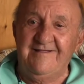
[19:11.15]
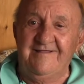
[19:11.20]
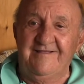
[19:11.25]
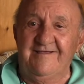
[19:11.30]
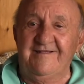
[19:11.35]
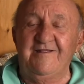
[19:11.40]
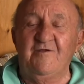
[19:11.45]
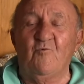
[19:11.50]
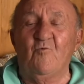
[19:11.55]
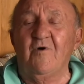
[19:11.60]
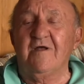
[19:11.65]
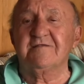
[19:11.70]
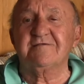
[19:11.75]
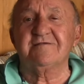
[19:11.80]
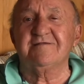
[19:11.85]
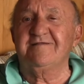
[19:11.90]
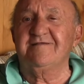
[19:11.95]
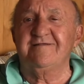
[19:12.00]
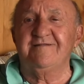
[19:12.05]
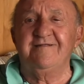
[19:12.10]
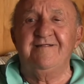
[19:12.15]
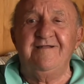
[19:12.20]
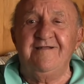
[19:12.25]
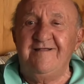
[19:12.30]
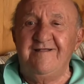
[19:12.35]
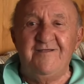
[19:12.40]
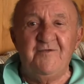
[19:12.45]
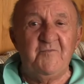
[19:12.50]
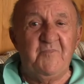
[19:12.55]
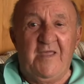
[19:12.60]
And it wasn't in
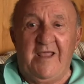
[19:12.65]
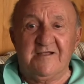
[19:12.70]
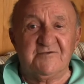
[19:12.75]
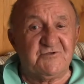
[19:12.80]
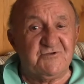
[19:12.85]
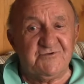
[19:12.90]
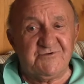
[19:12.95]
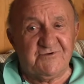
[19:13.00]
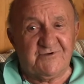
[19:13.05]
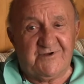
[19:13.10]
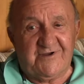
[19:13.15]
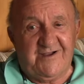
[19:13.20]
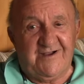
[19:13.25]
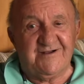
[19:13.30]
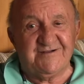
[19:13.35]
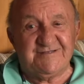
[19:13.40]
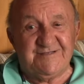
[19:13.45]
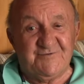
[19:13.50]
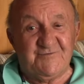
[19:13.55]
passenger cars,